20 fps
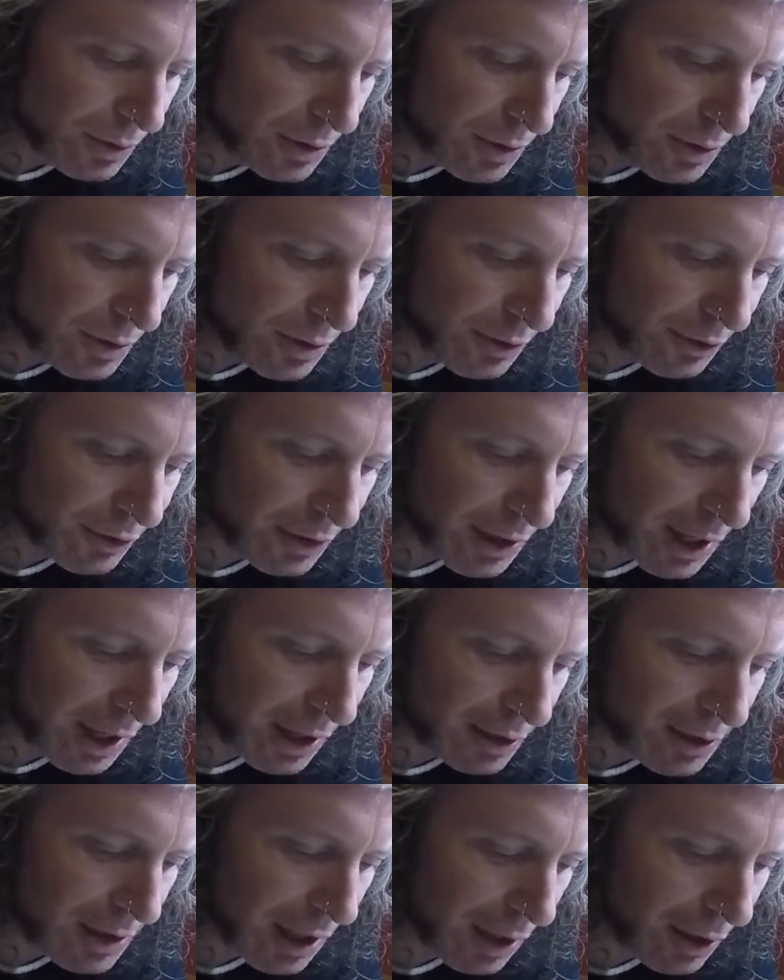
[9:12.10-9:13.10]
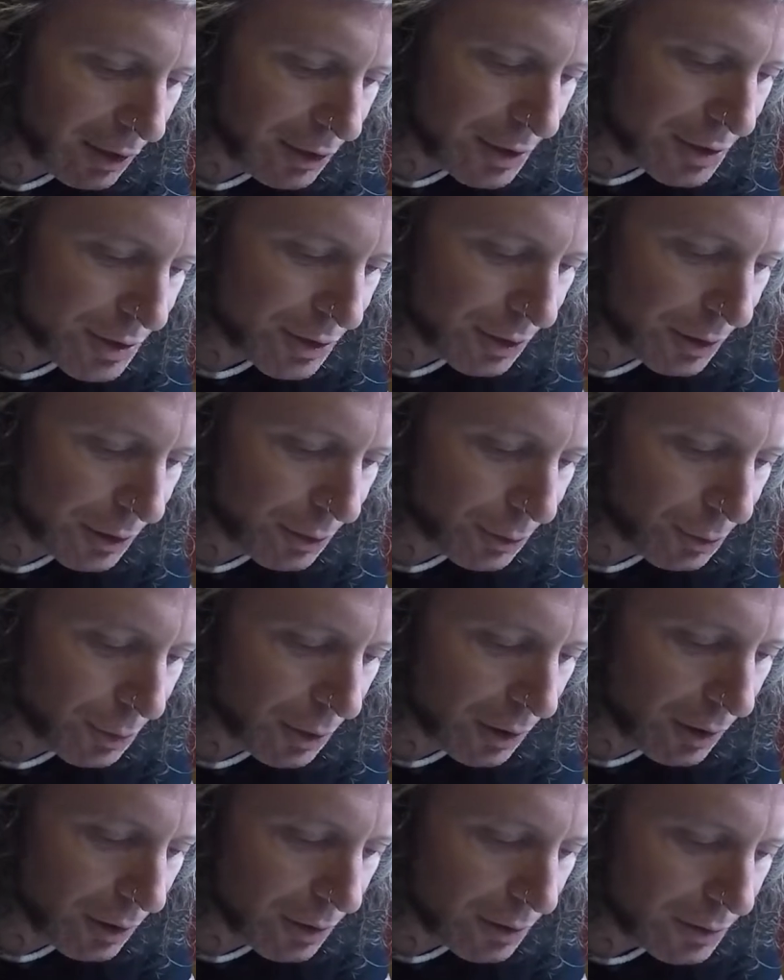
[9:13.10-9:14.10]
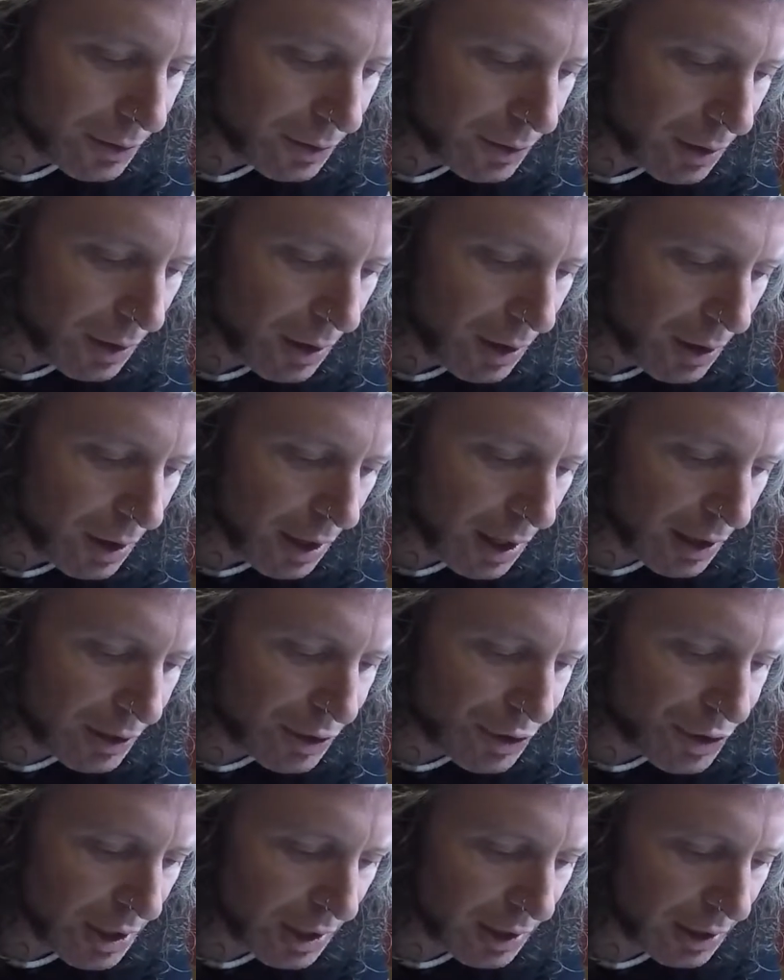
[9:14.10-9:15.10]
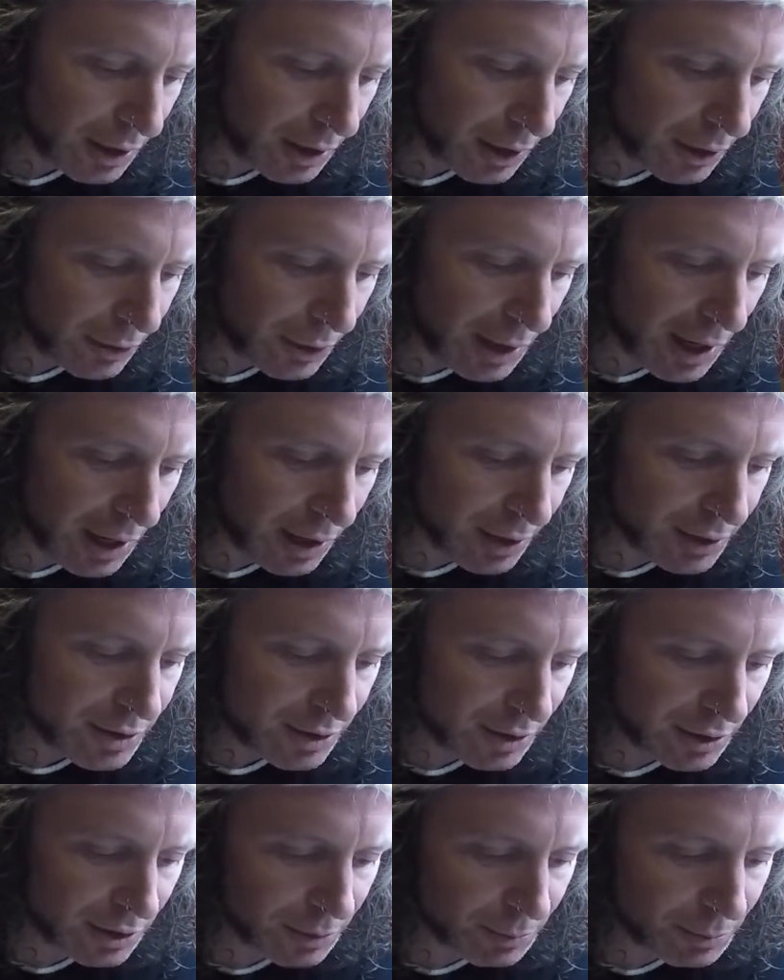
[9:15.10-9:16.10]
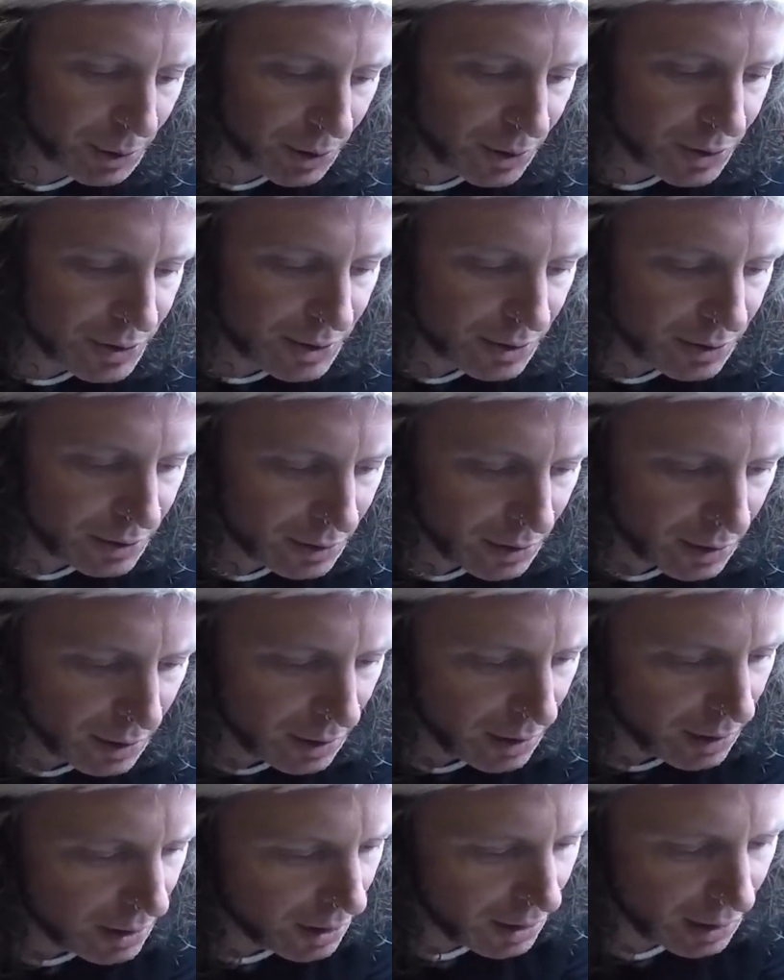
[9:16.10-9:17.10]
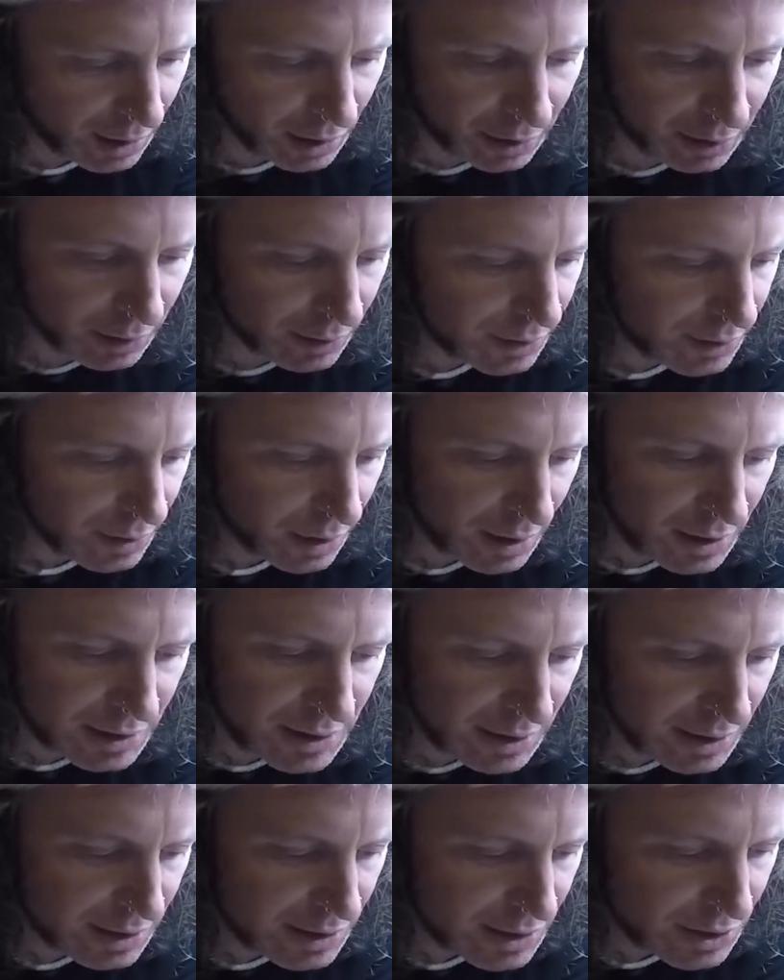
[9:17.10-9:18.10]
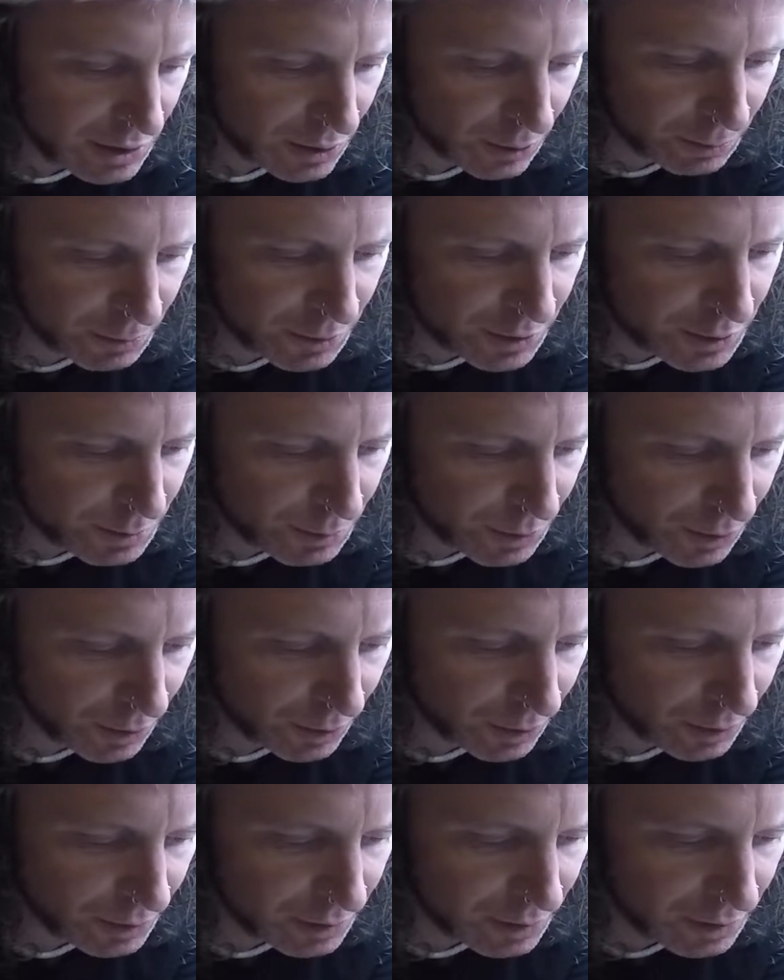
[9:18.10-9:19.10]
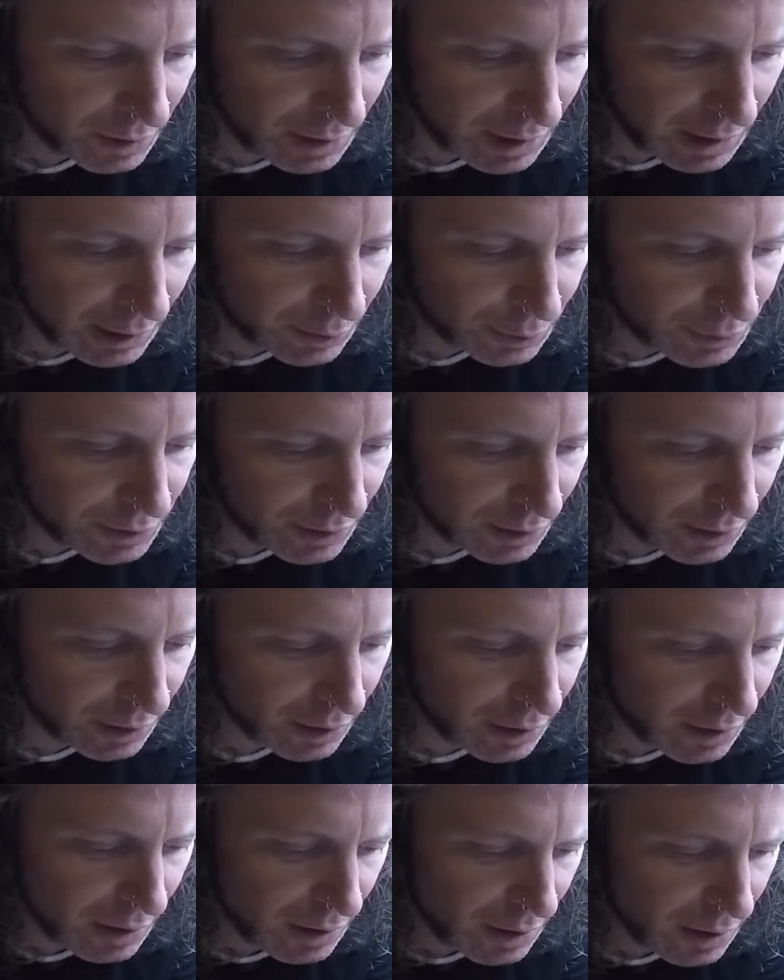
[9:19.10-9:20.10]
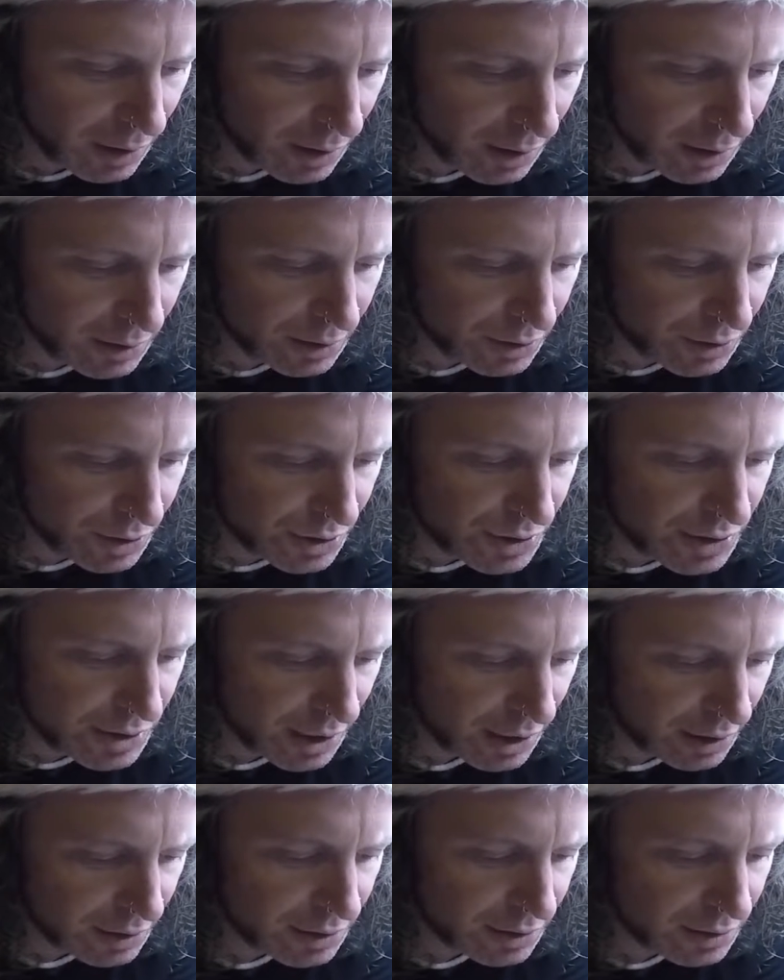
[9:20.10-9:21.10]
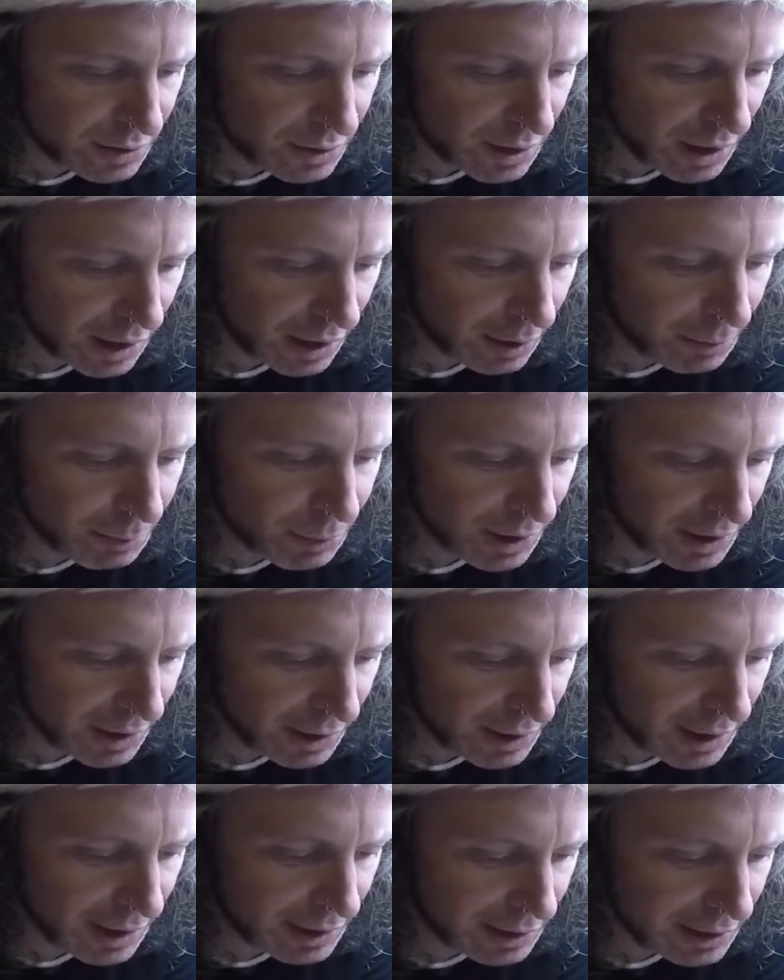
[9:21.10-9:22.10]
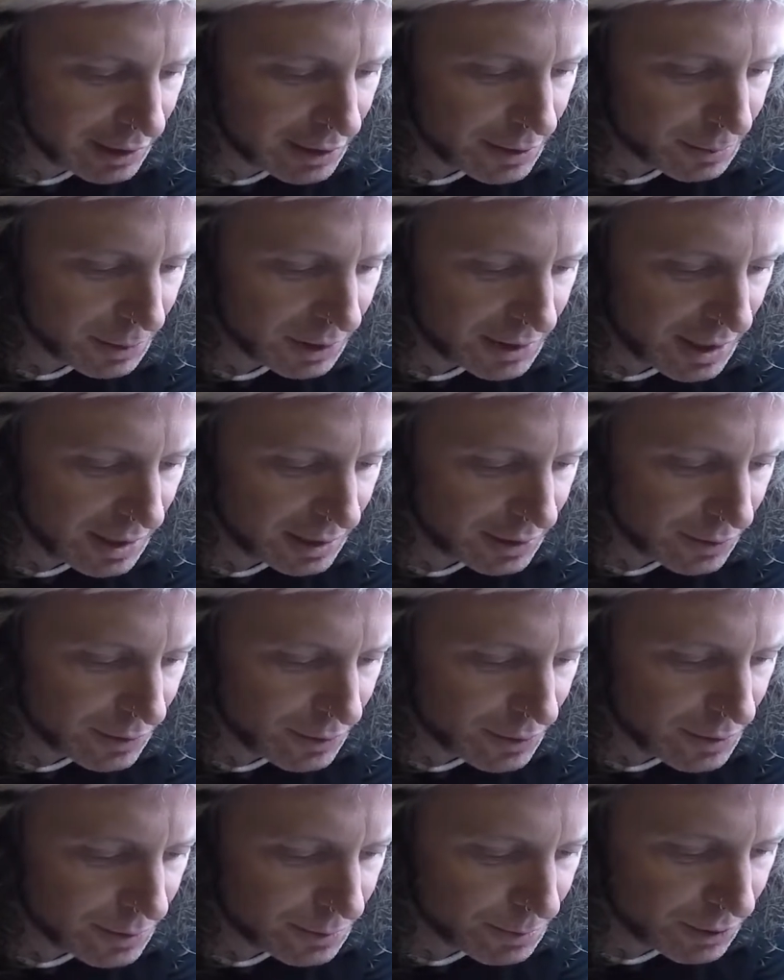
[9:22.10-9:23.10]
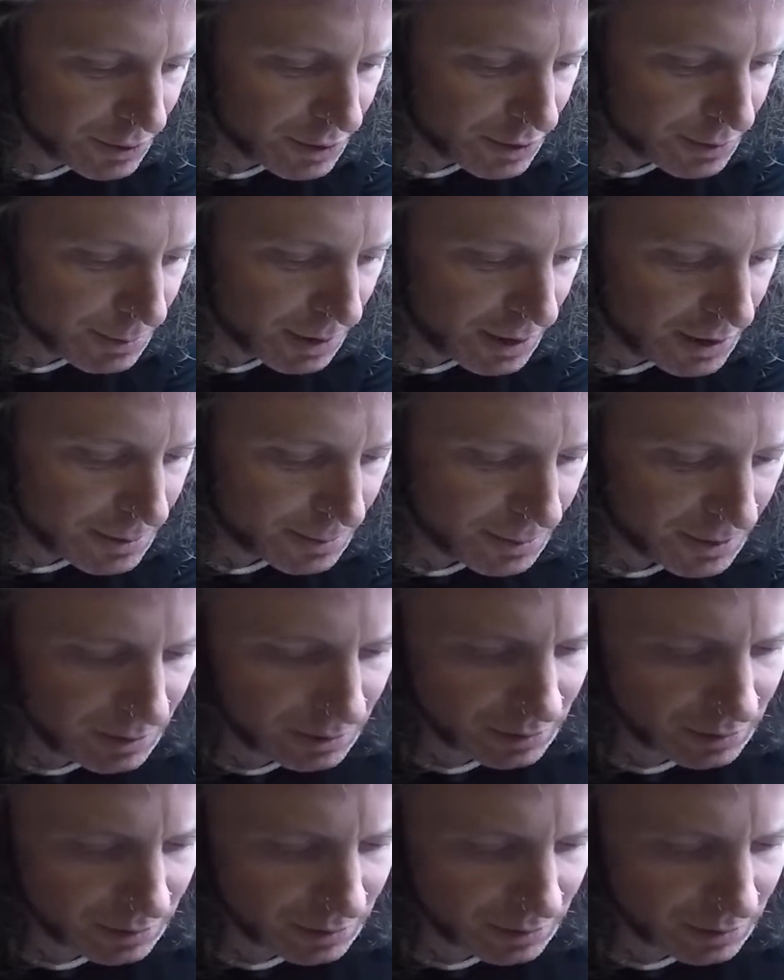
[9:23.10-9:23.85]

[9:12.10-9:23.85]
different art galleries around the world and checking out art in person, and I seen so much more out there, and just started bringing that into my tattoos as much as possible.